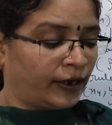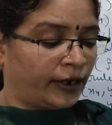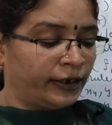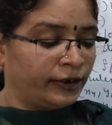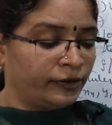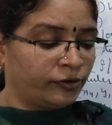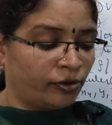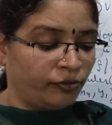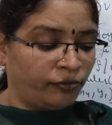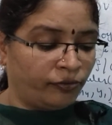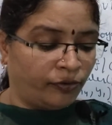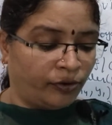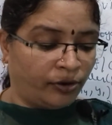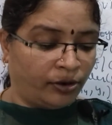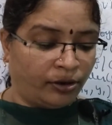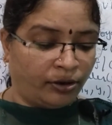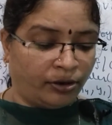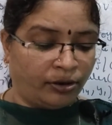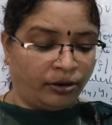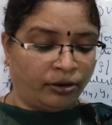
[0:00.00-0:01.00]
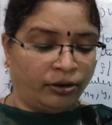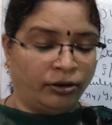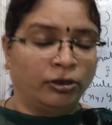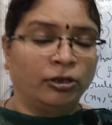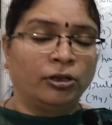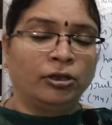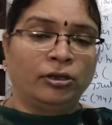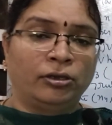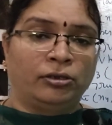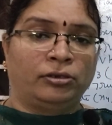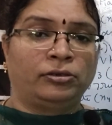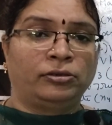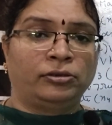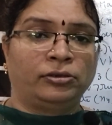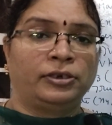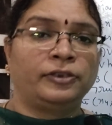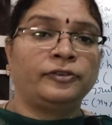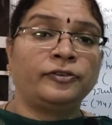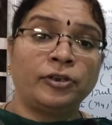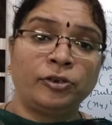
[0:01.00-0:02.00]
kinds of uh,
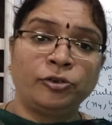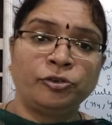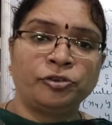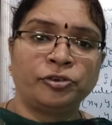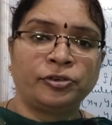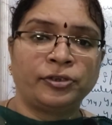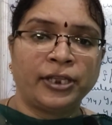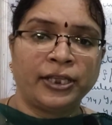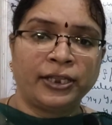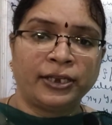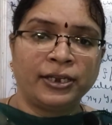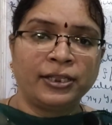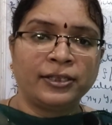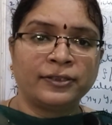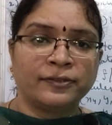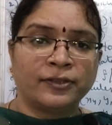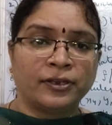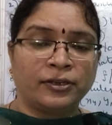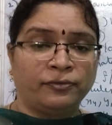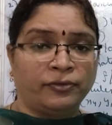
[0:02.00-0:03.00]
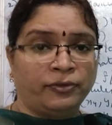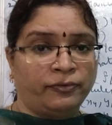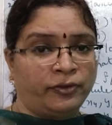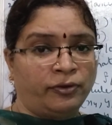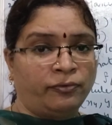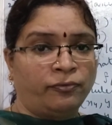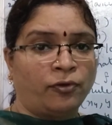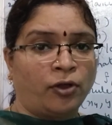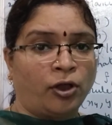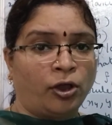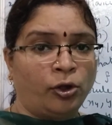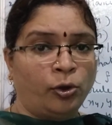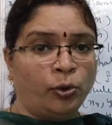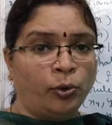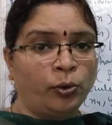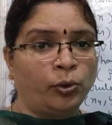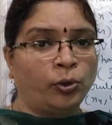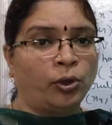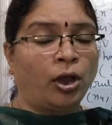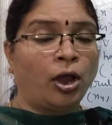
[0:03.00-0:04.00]
uh, resolution techniques that we will
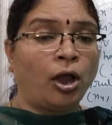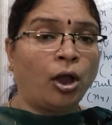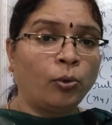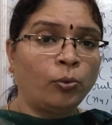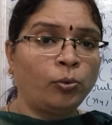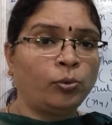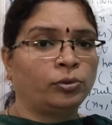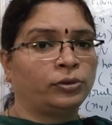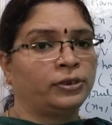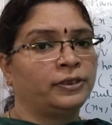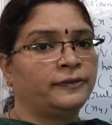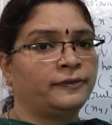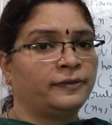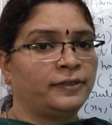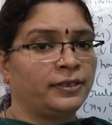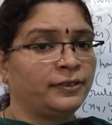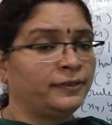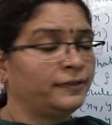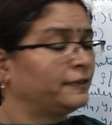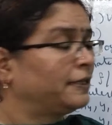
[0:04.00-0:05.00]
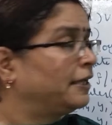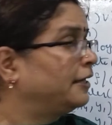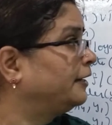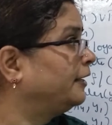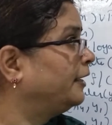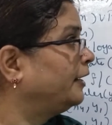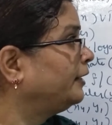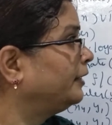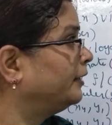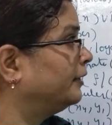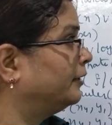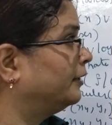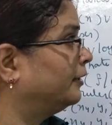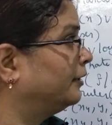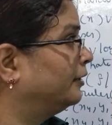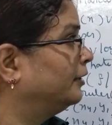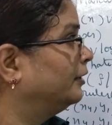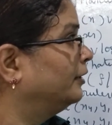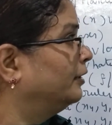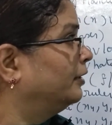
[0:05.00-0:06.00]
follow, how these things can get
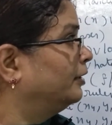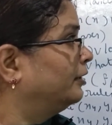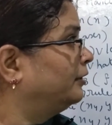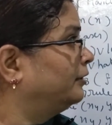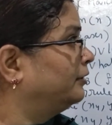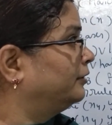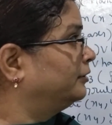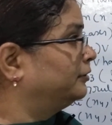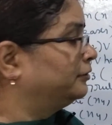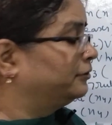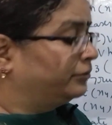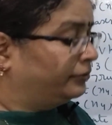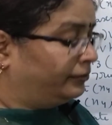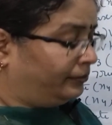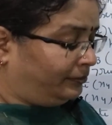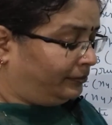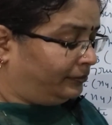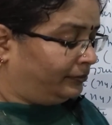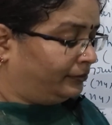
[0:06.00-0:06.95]
uh, uh,